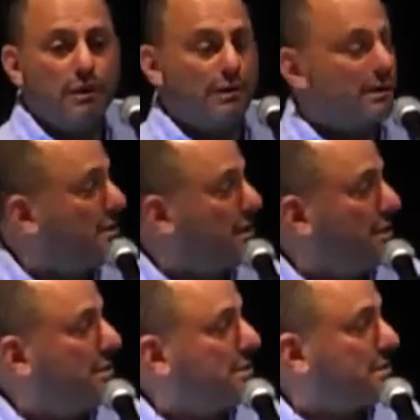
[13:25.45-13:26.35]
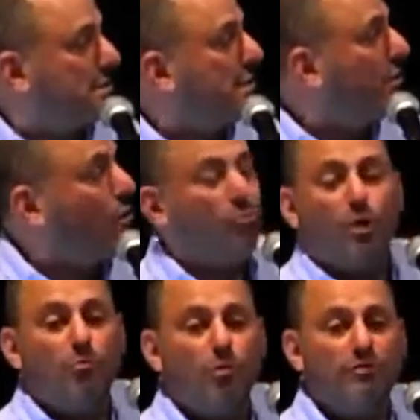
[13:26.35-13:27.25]
It is
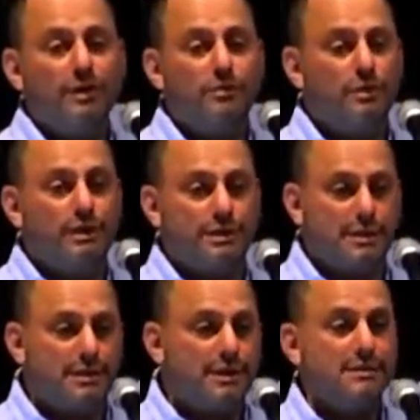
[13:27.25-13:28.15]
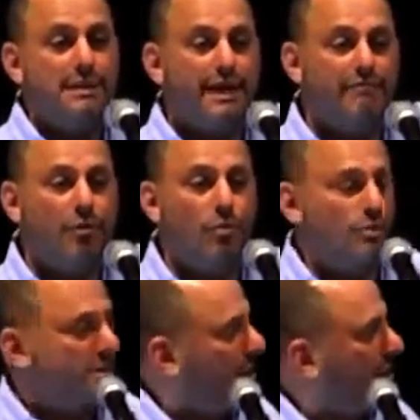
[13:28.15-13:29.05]
homeomorphic to a disk. It doesn't have
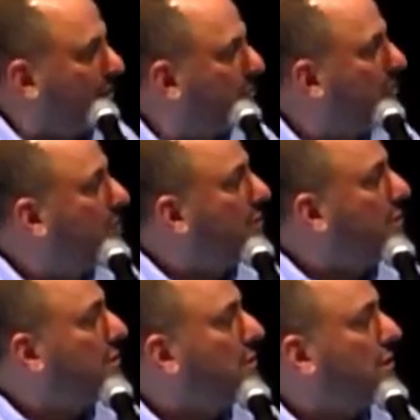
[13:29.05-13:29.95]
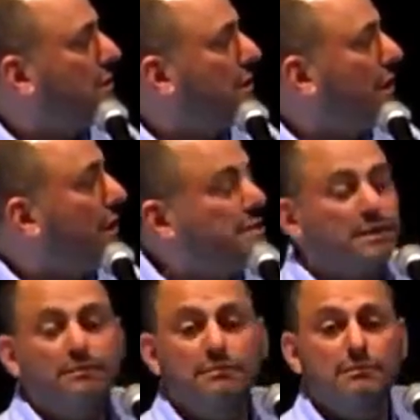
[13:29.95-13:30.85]
holes in it. Is
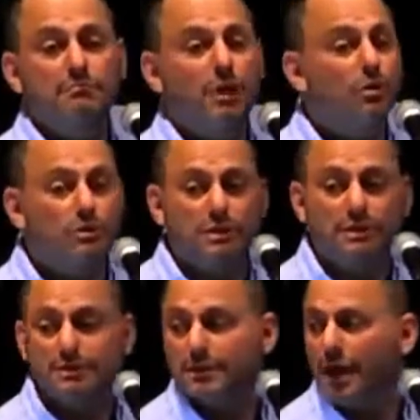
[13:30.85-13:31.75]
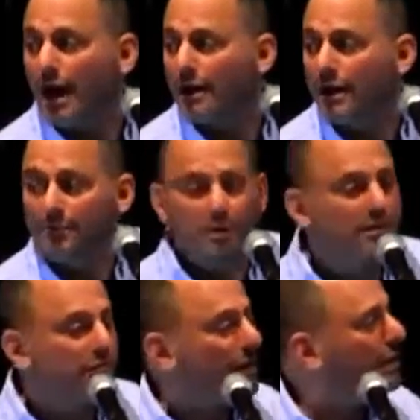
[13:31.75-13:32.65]
it because it is an
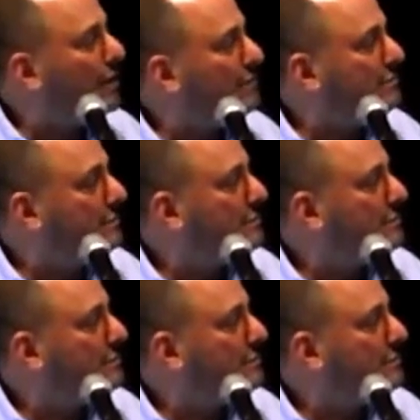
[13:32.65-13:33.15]
unlabeled variant?